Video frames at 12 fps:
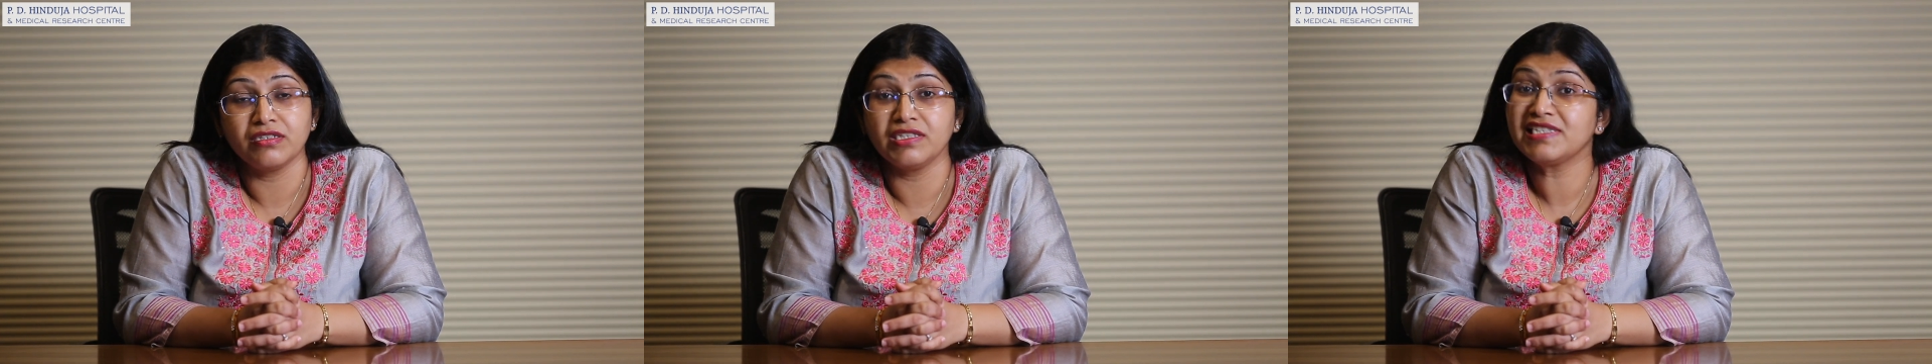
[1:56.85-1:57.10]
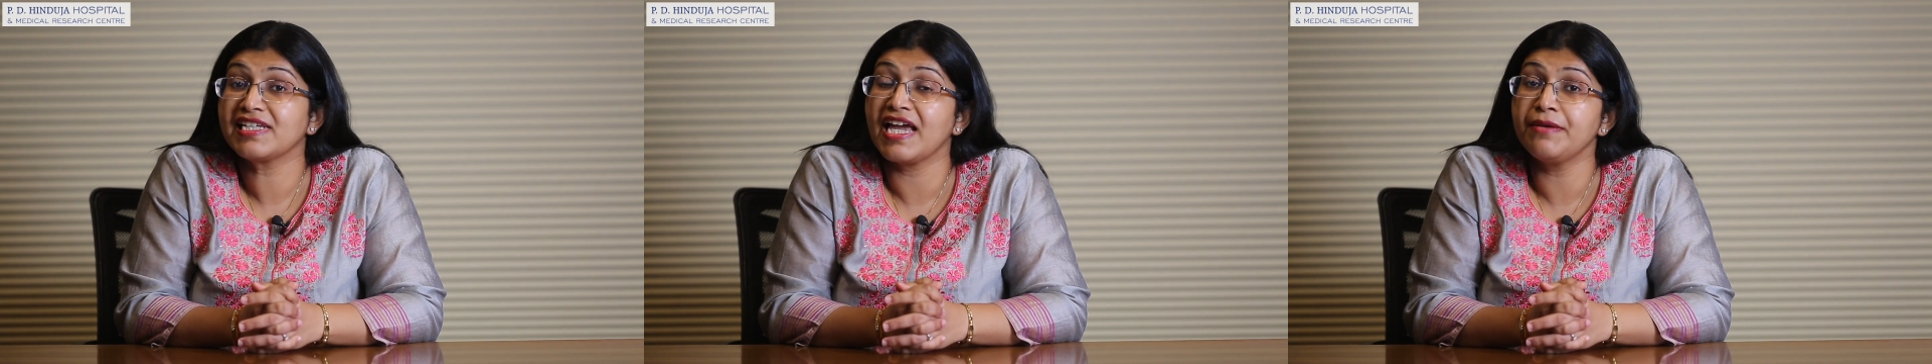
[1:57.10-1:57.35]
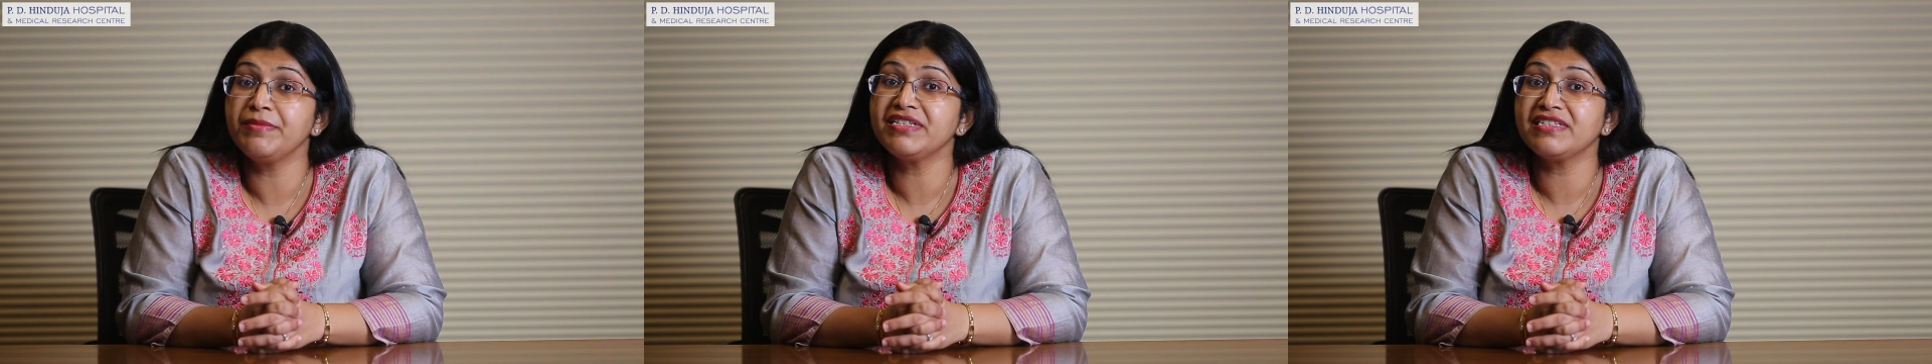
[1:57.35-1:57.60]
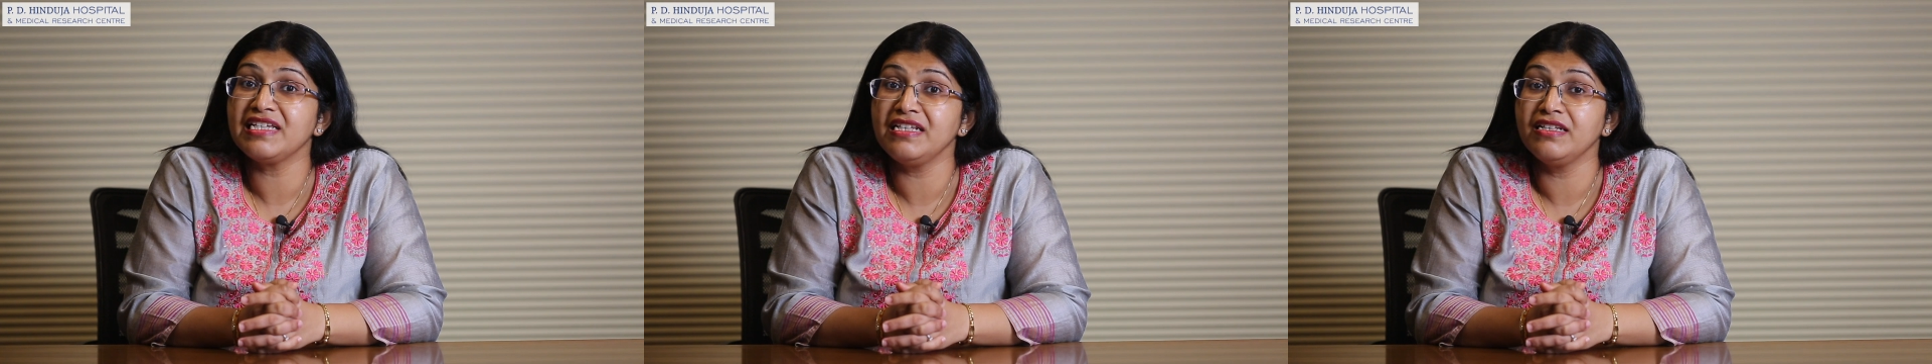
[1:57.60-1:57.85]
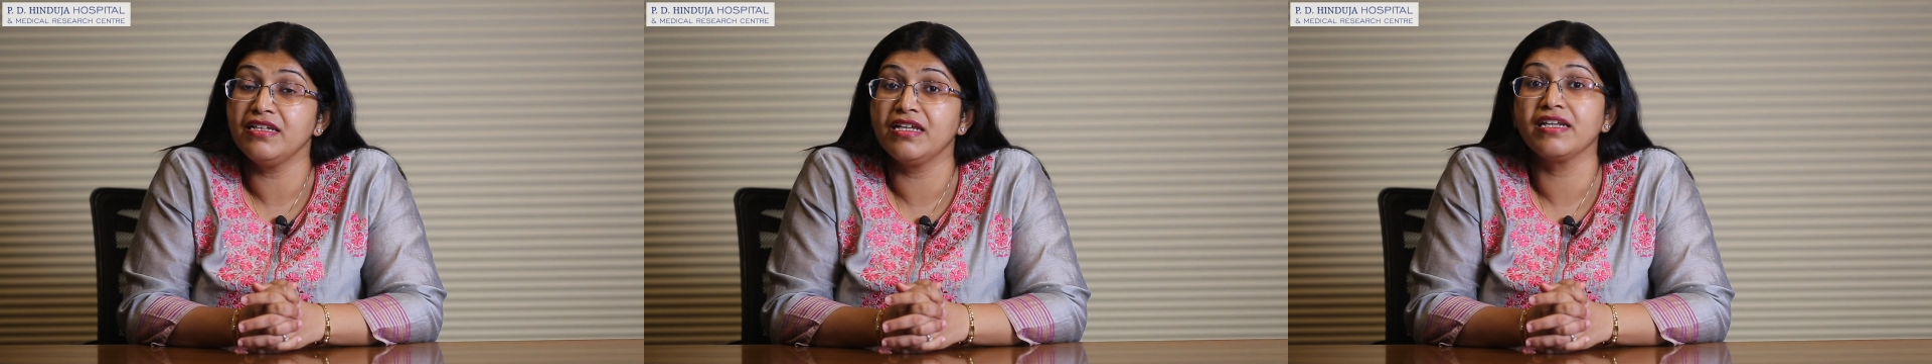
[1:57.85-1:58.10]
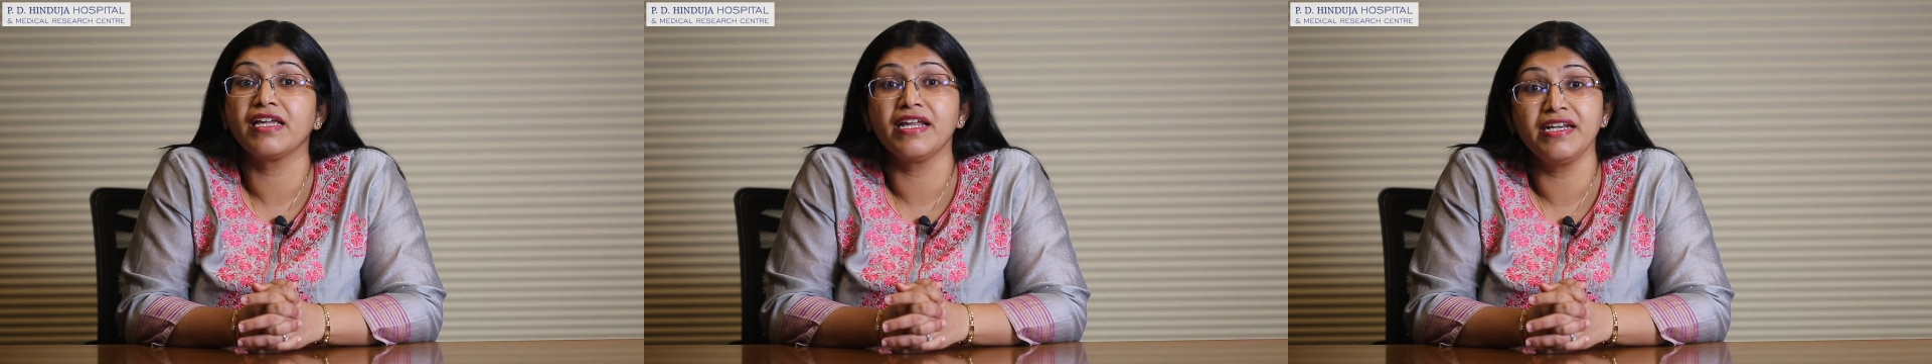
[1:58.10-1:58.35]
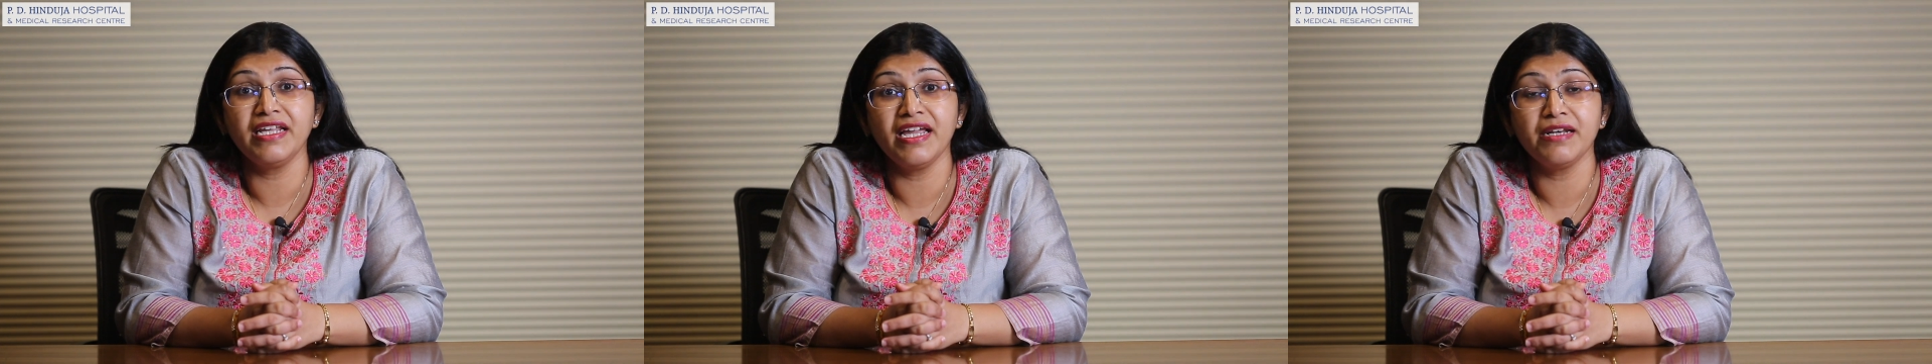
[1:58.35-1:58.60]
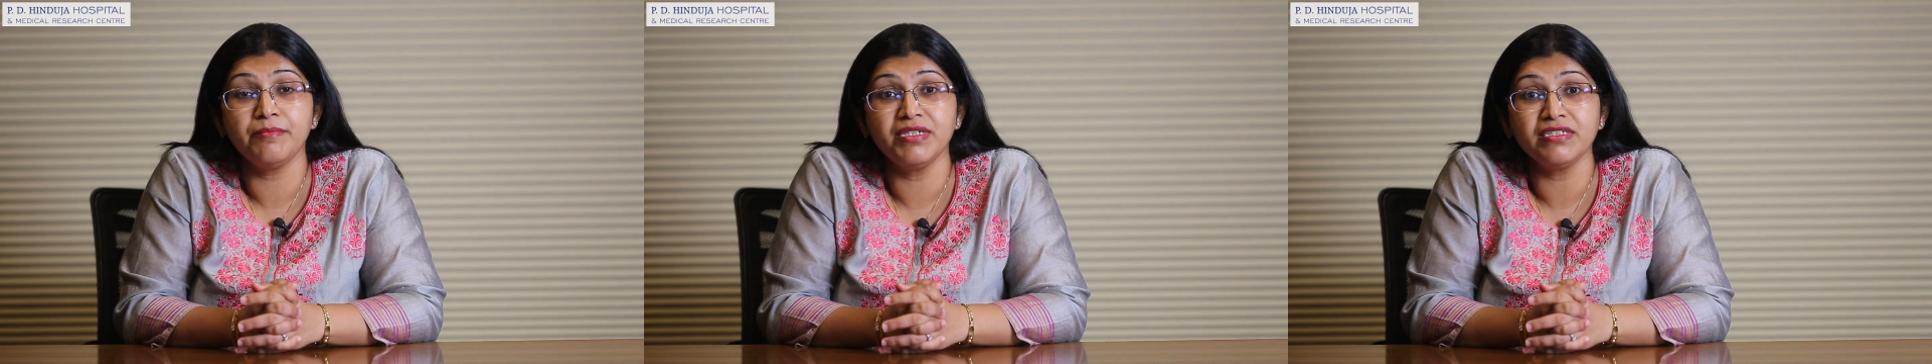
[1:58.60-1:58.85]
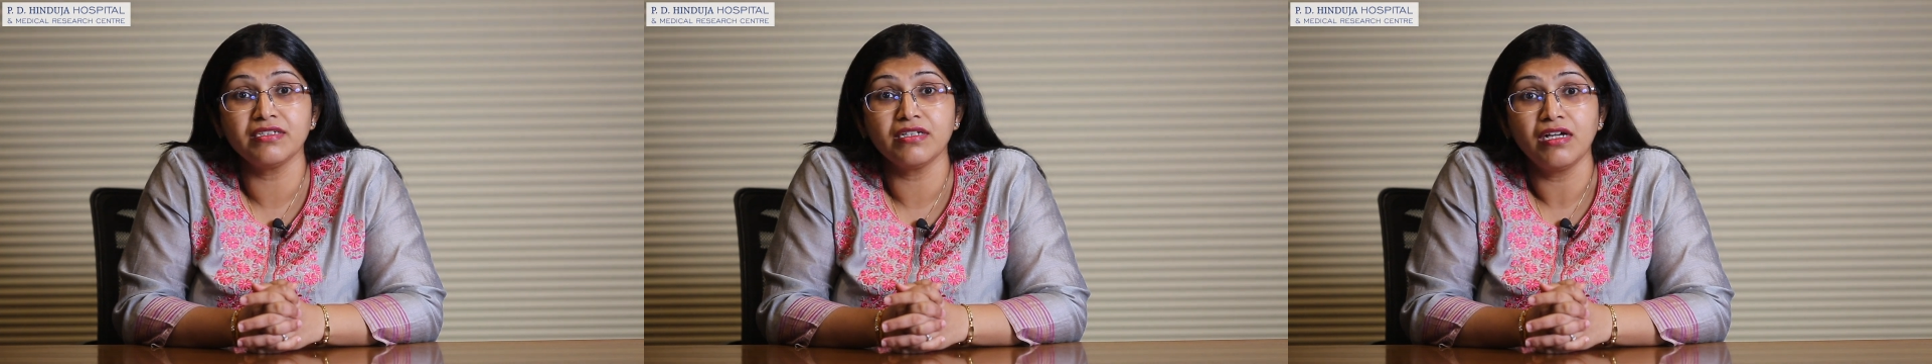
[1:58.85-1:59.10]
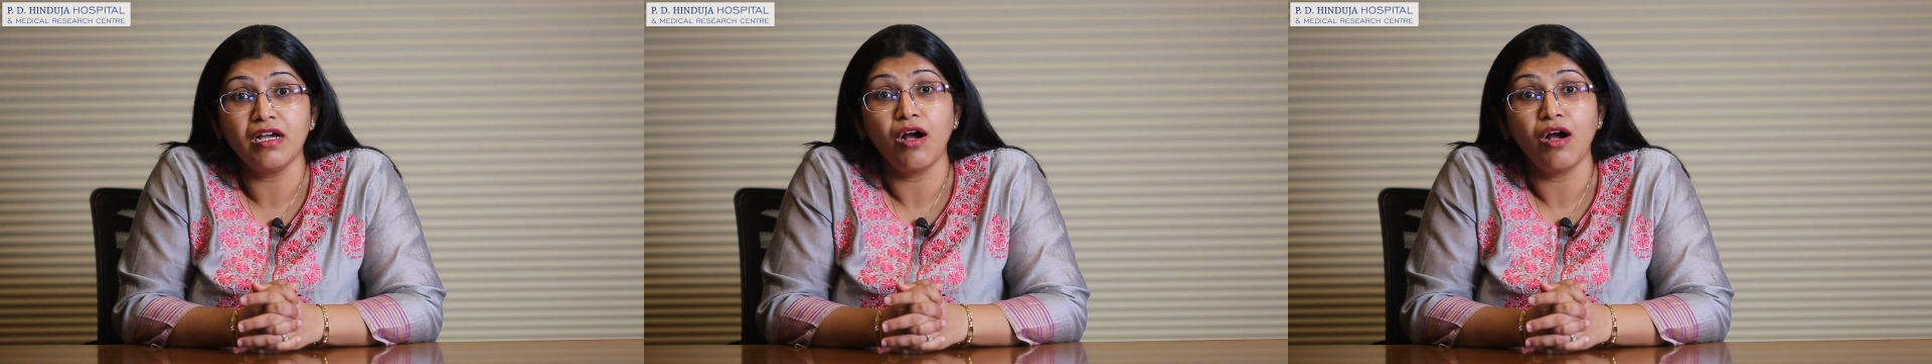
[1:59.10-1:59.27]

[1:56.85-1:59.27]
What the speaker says: This can be seen in kidney ailment,